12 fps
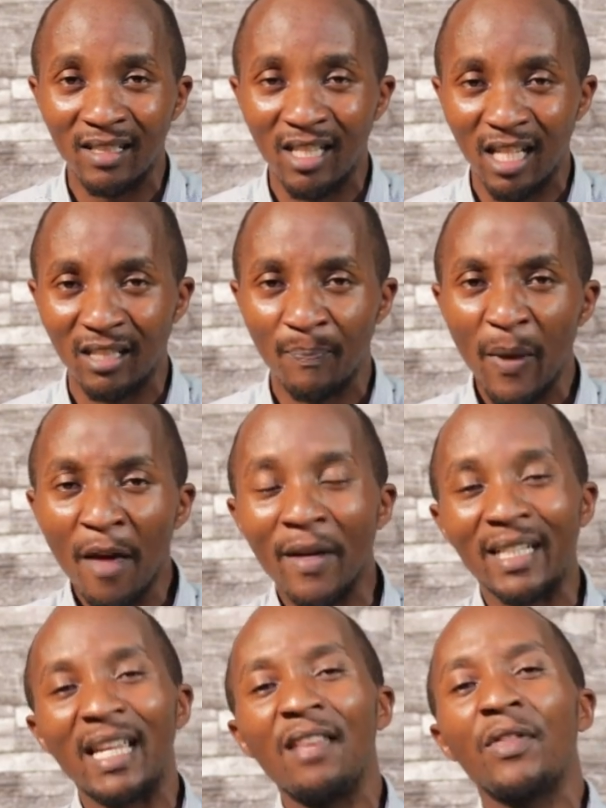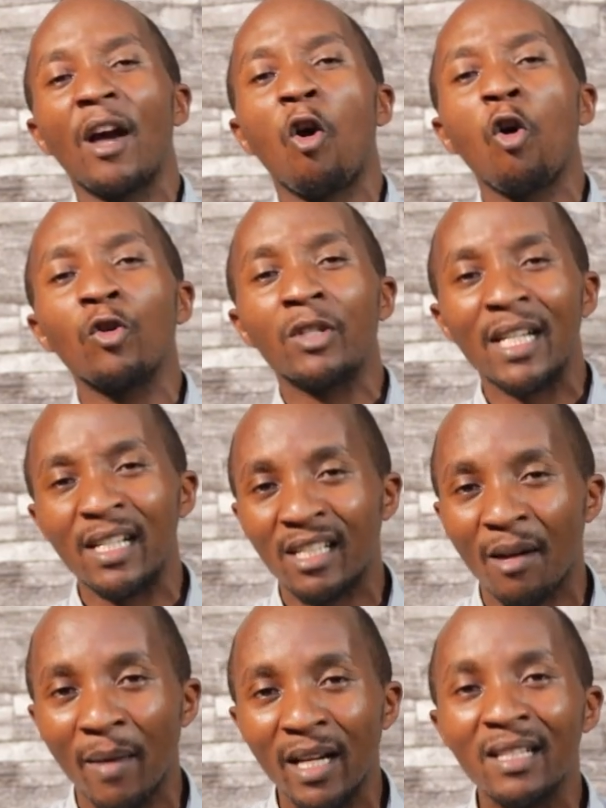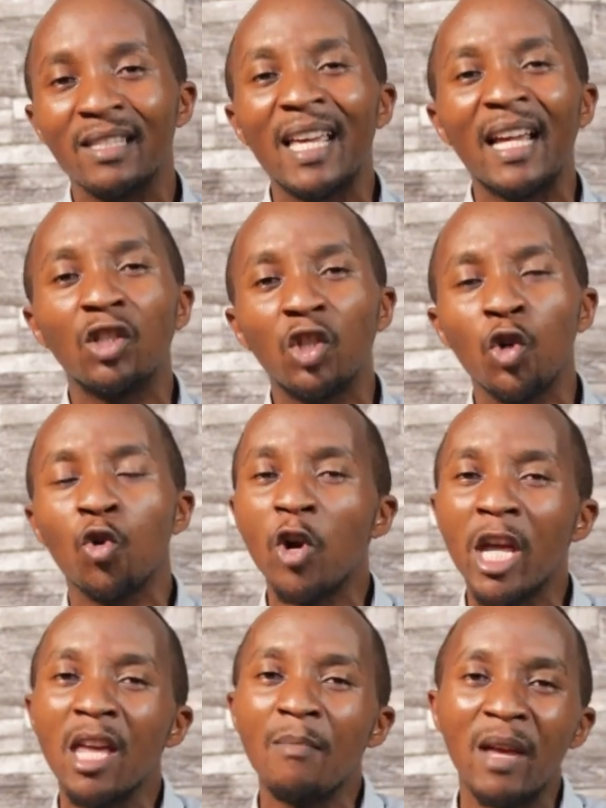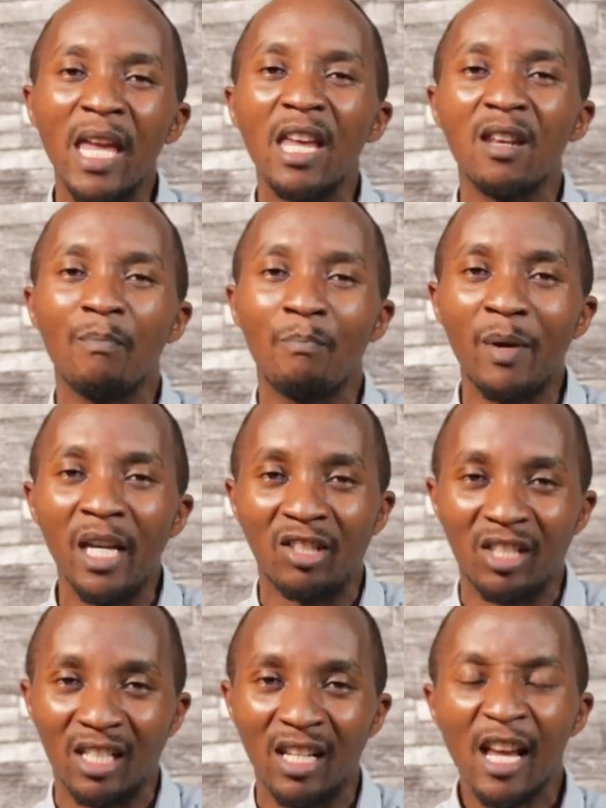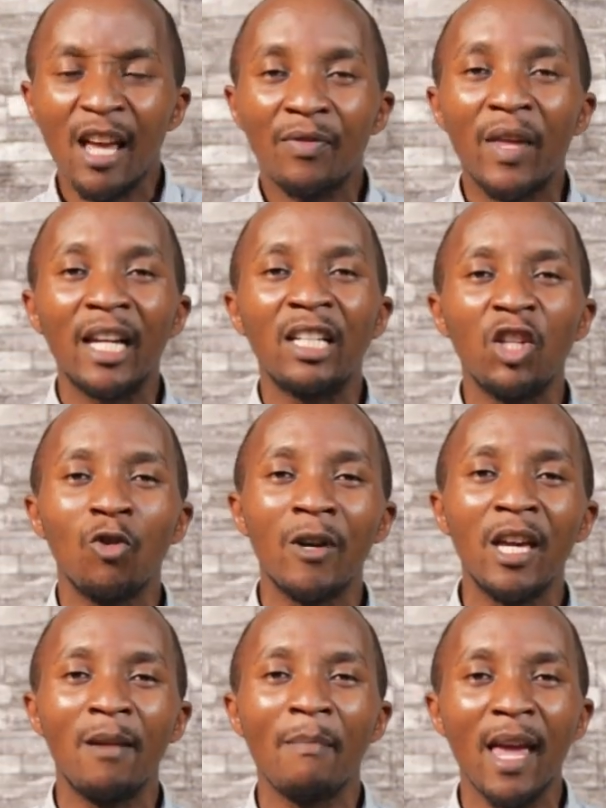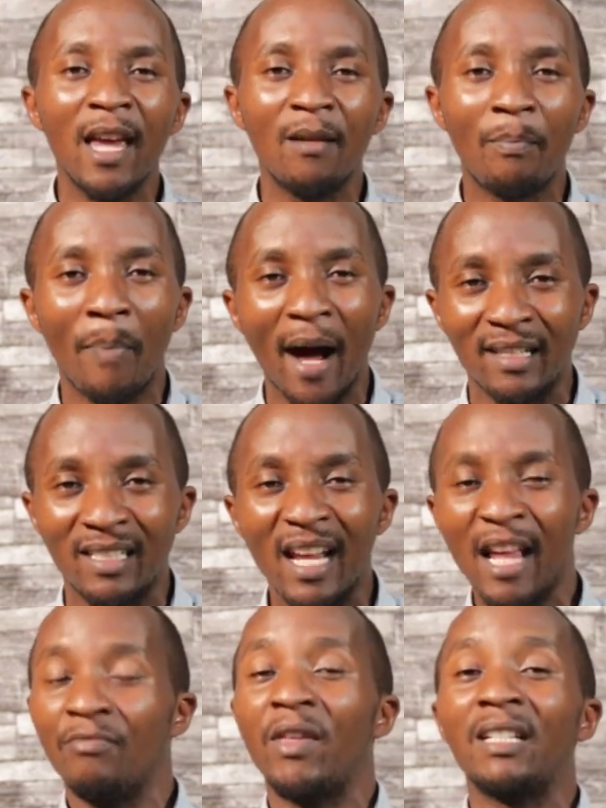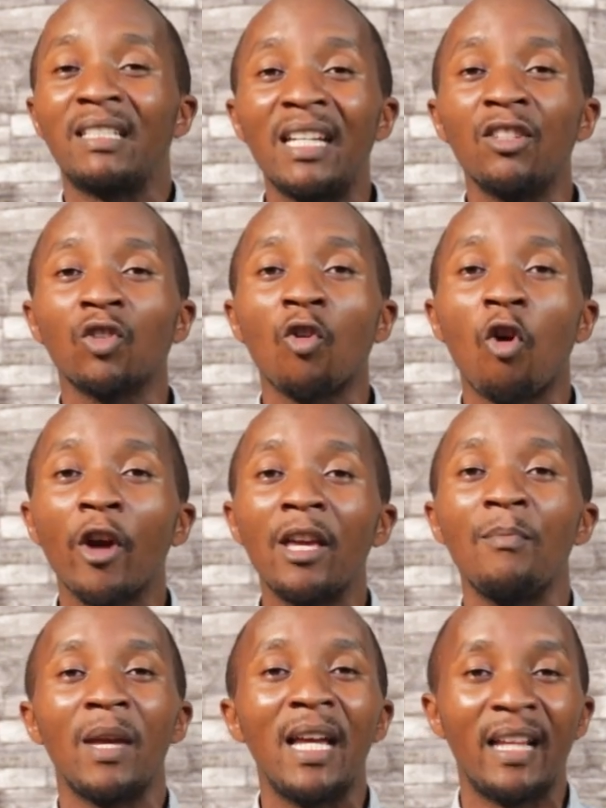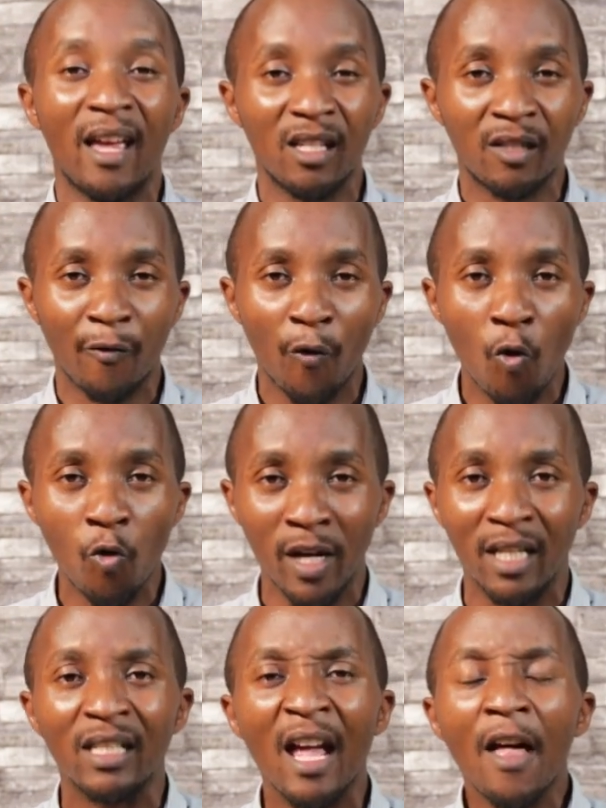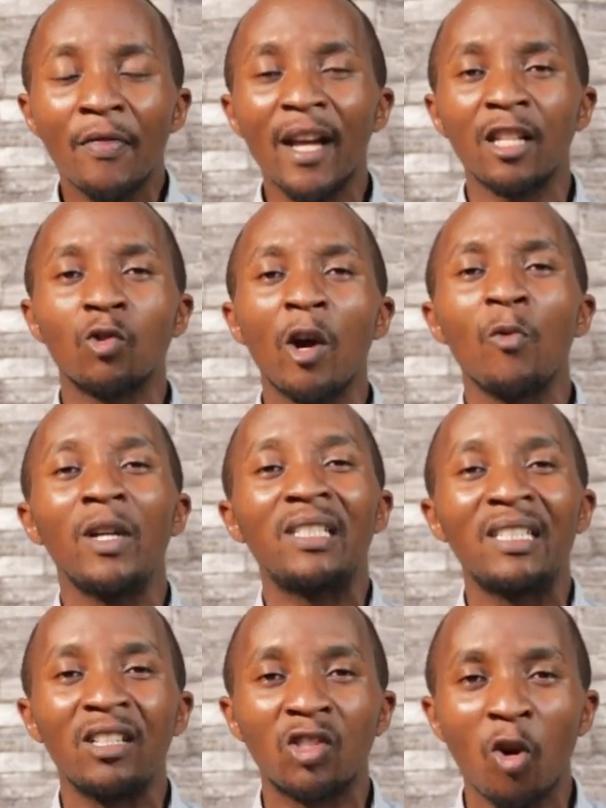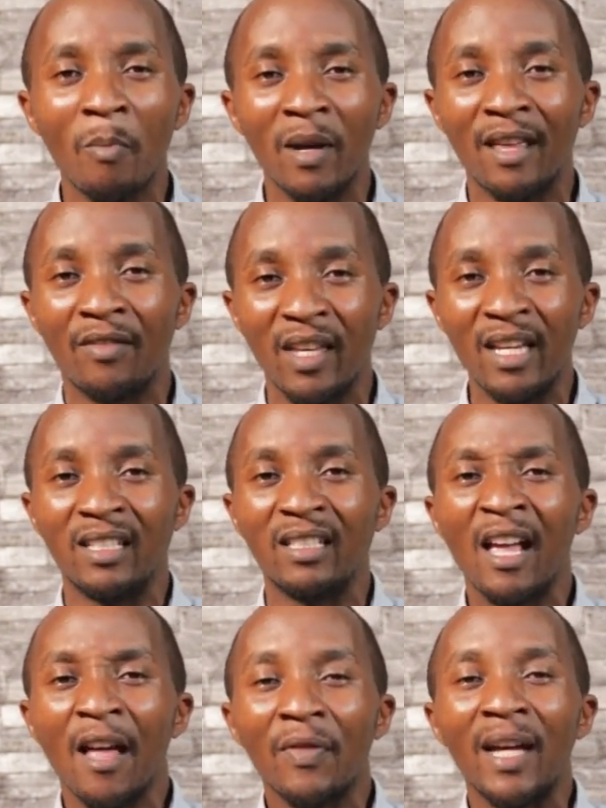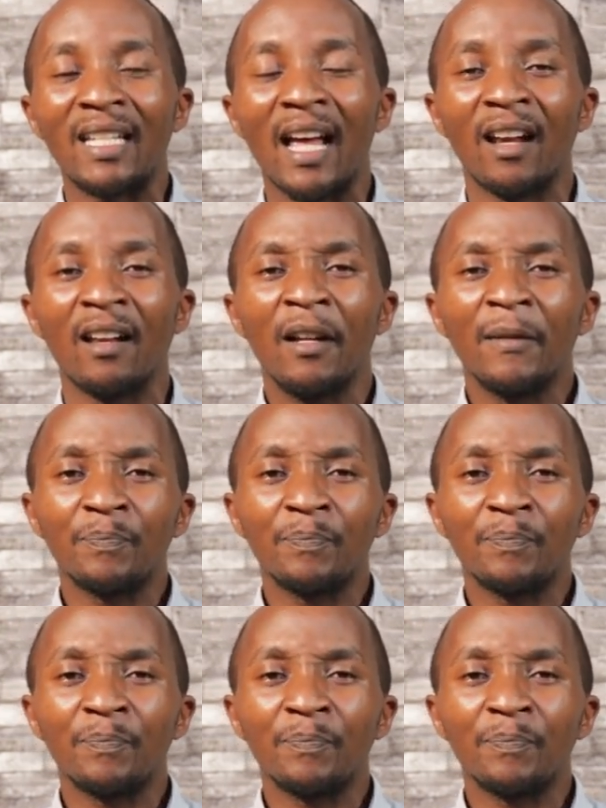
is this, that in the Old Testament, they knew him in bits. They knew him in parts. They didn't know him in his fullness. That is why we see so many things that That, I'll,